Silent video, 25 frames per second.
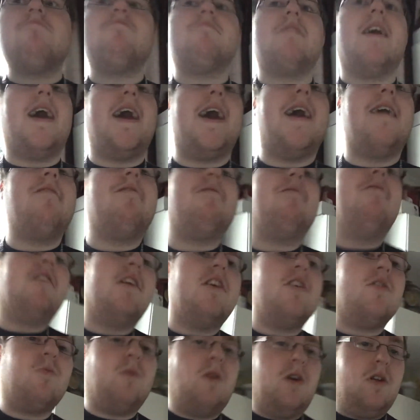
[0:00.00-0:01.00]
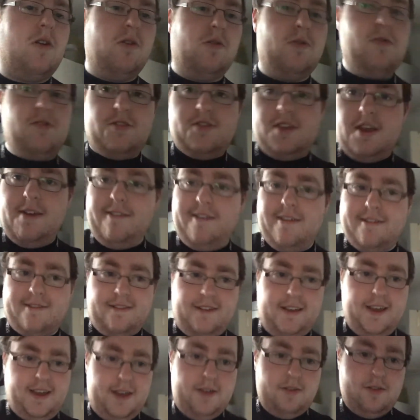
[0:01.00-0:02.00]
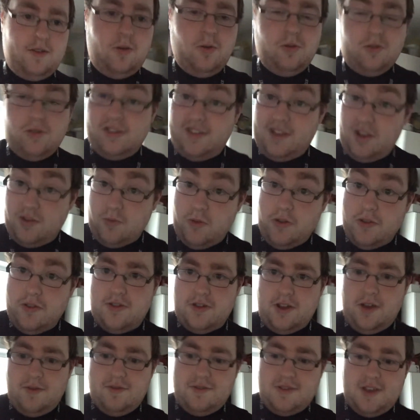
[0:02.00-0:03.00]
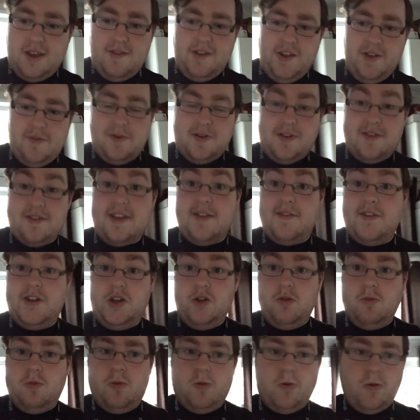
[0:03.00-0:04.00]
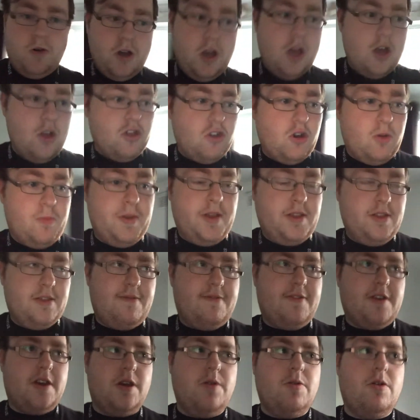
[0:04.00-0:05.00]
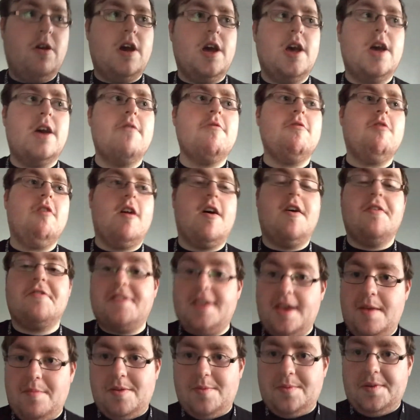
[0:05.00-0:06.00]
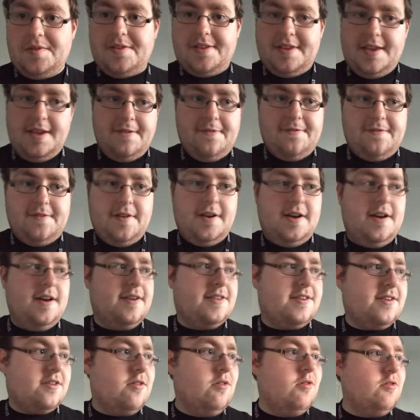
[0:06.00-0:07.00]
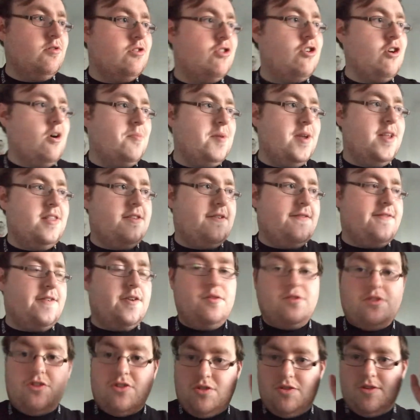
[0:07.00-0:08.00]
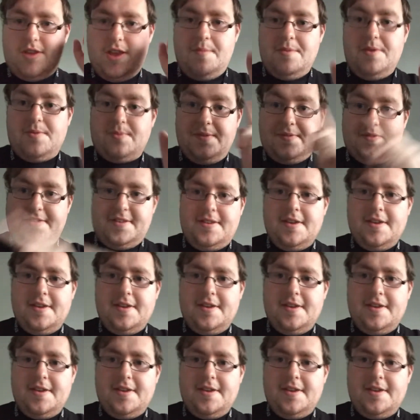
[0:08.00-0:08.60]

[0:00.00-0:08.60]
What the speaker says: And this one, seriously, and also this one's going serious because they have a normal job interview tips with it's called job interview tips for